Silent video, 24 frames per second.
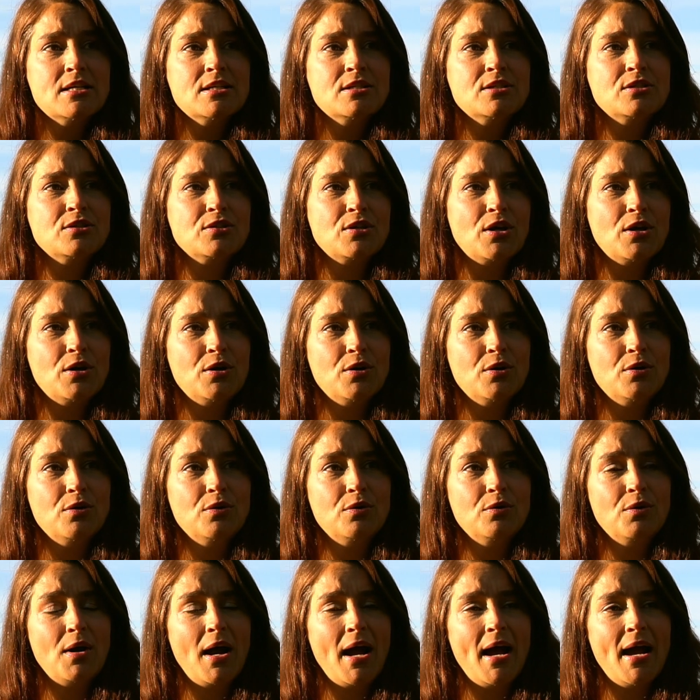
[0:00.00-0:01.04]

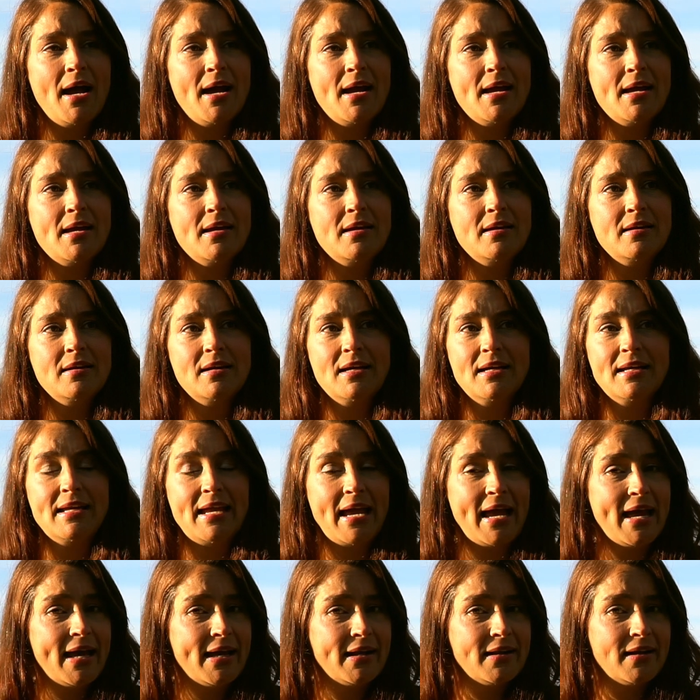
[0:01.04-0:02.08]
So
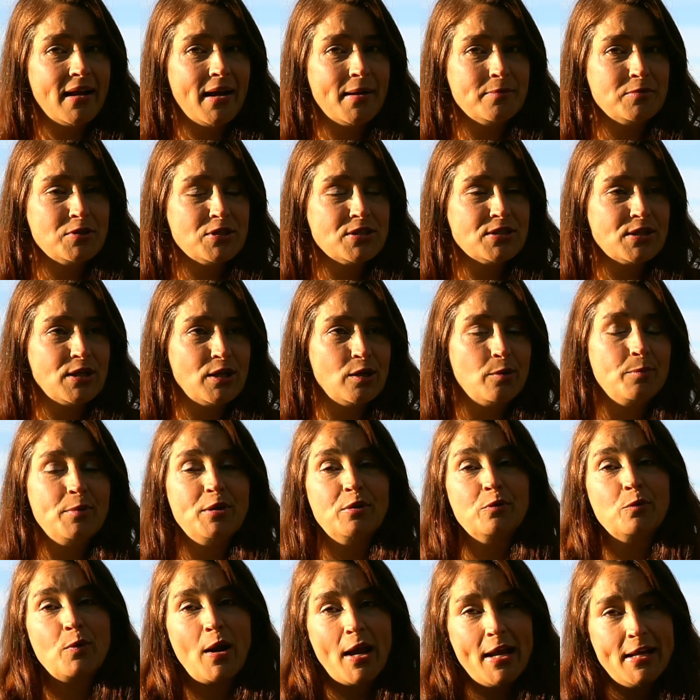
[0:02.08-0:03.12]
I'm just going to
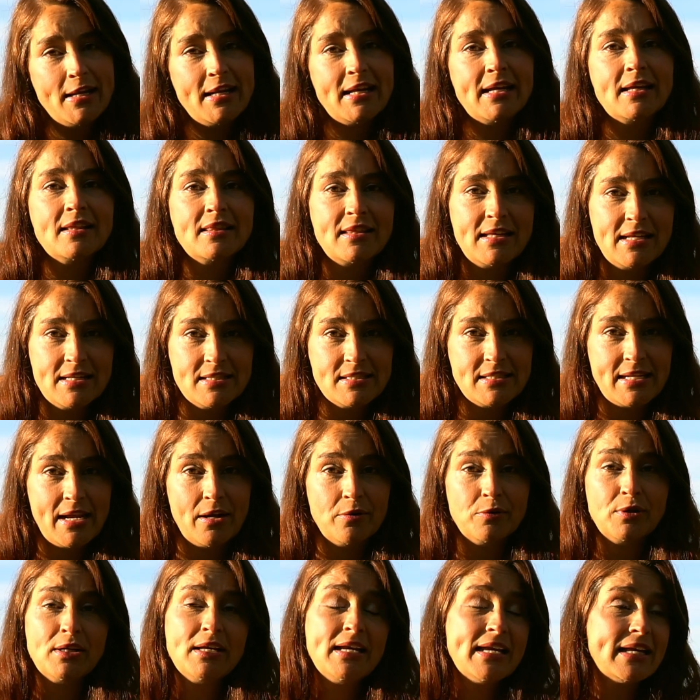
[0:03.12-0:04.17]
be writing things
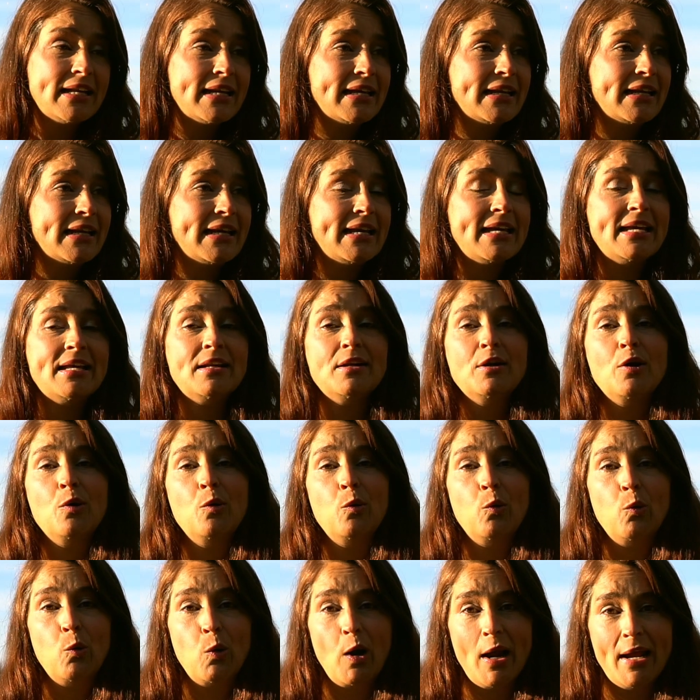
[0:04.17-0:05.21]
down. Get it in
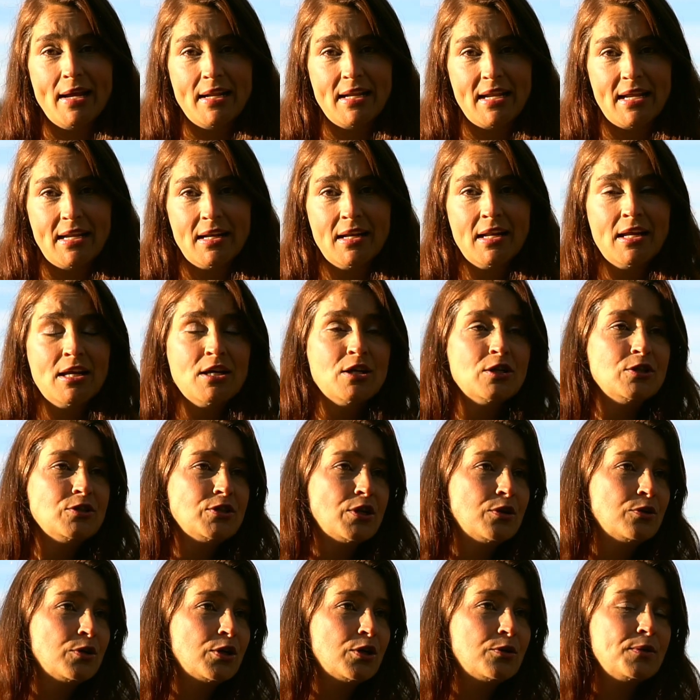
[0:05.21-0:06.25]
writing.
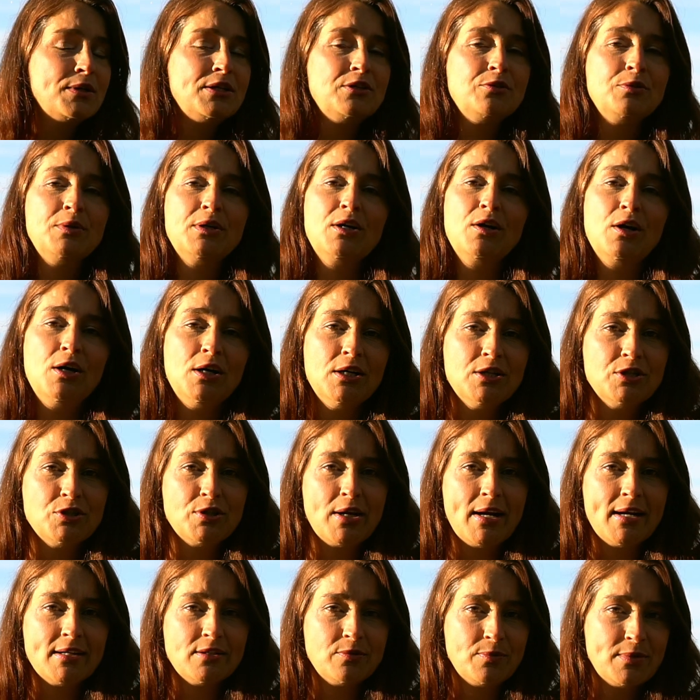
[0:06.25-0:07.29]
Don't go into a
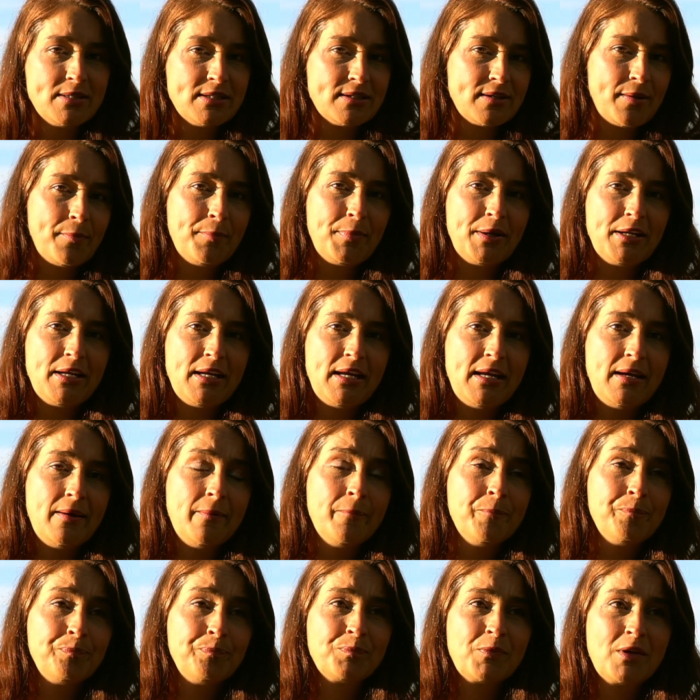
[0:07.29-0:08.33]
contract with somebody,
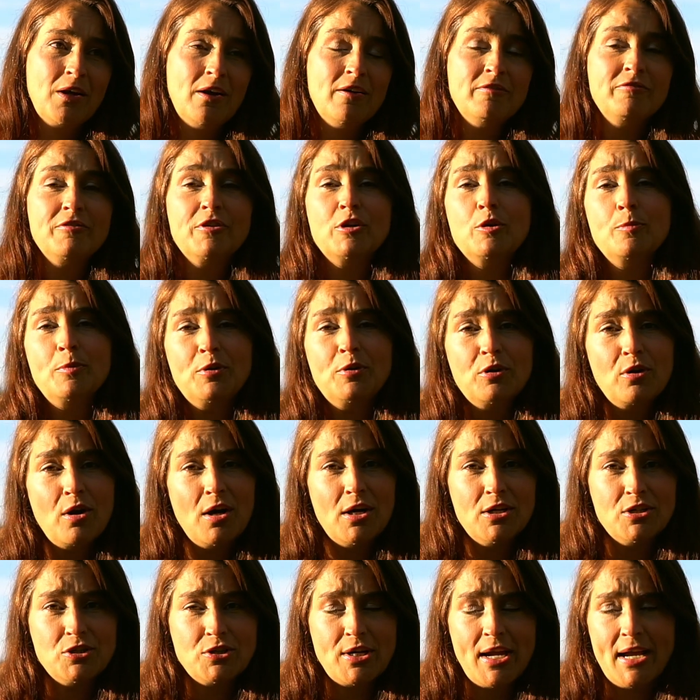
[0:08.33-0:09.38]
a verbal
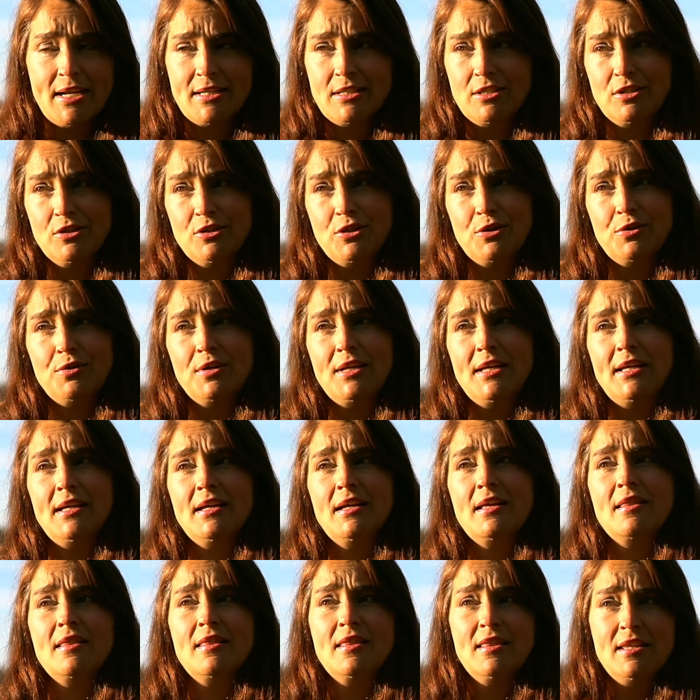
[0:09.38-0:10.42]
contract, during
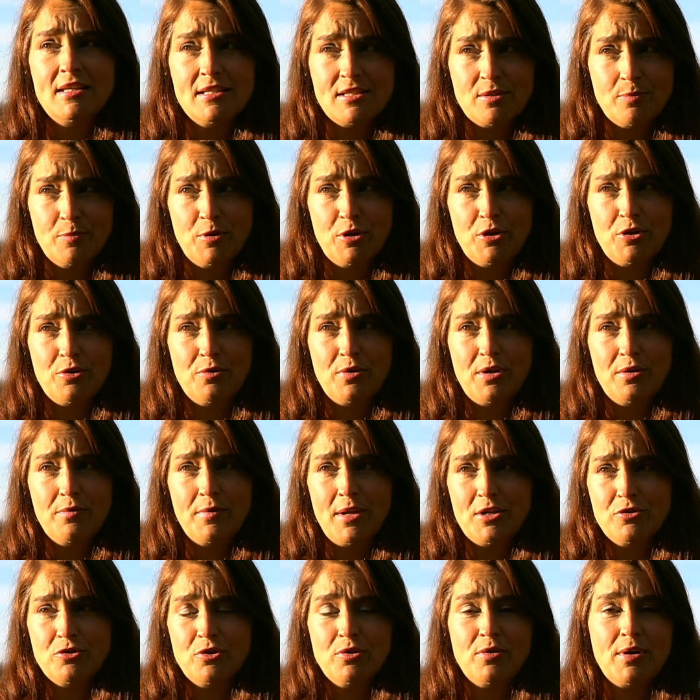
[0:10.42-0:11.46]
this Mercury
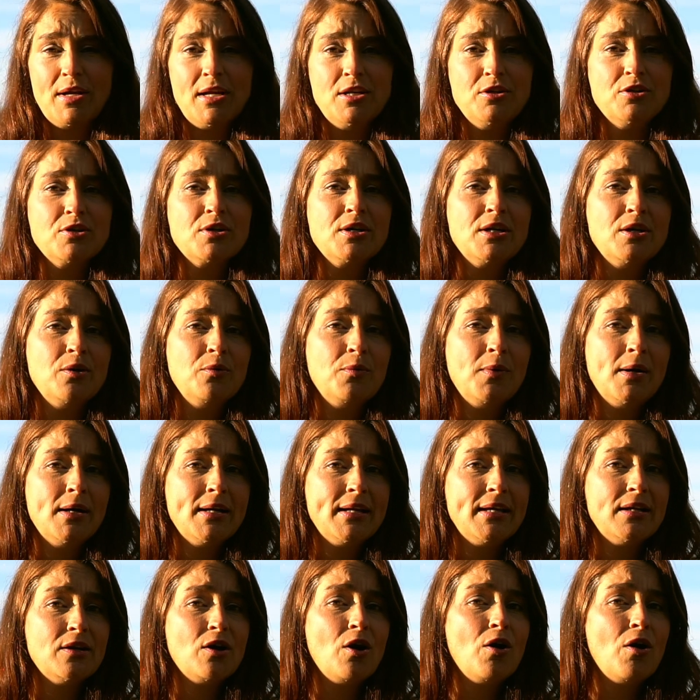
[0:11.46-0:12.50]
retrograde. You're going to want
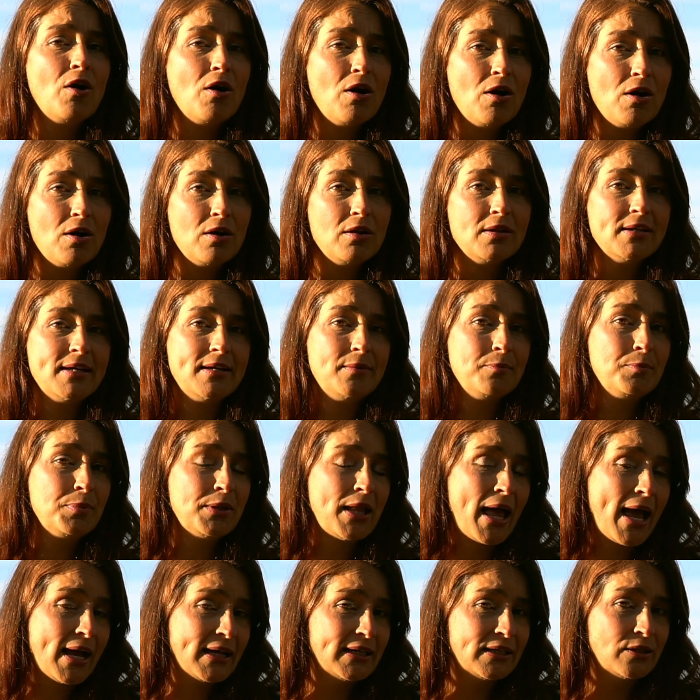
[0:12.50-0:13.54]
it all in
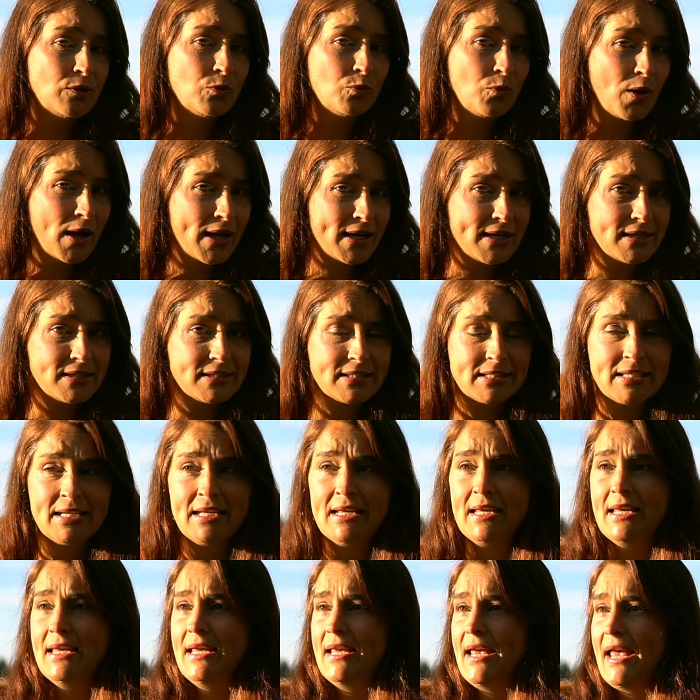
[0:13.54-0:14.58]
black and white,
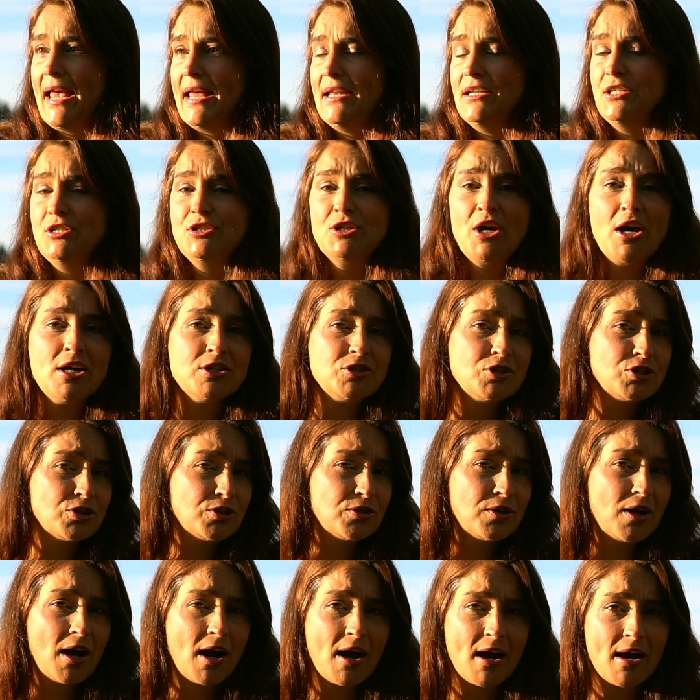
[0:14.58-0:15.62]
and dot
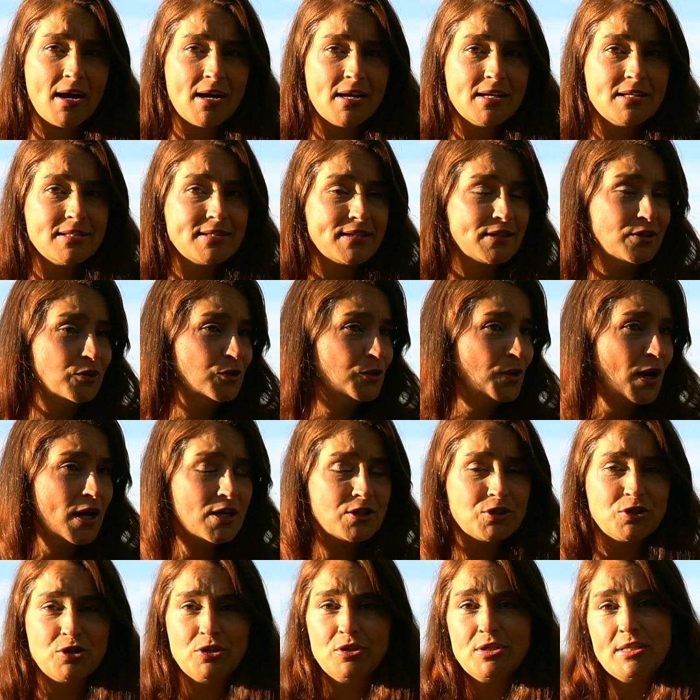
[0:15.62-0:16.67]
your I's and
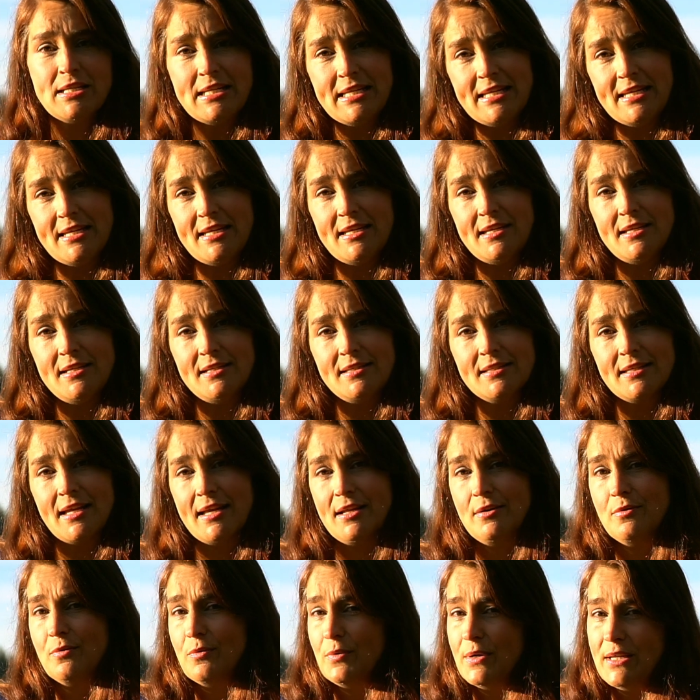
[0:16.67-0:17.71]
cross your T's
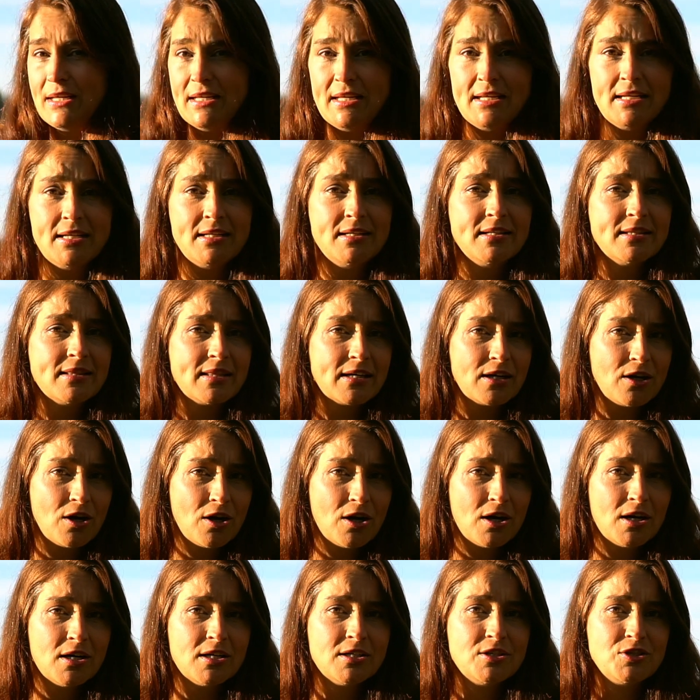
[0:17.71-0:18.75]
and read the
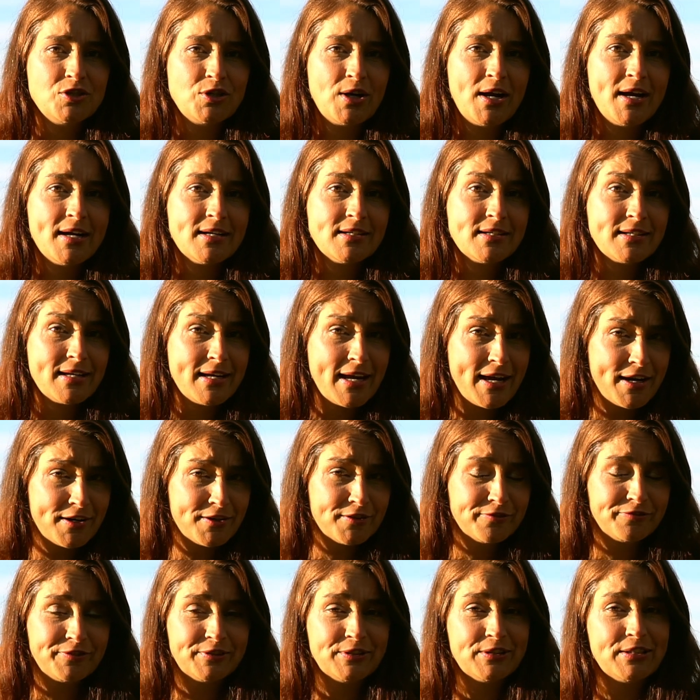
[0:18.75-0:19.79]
contract
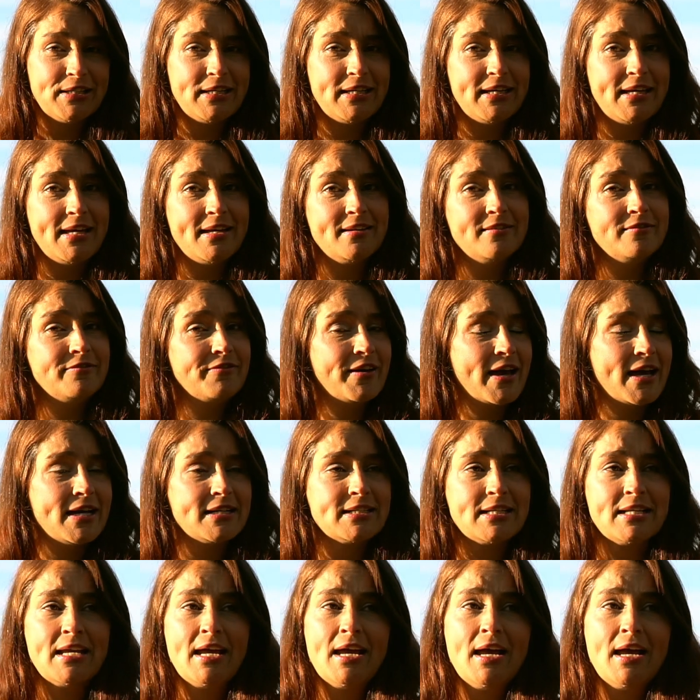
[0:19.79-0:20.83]
carefully. In fact,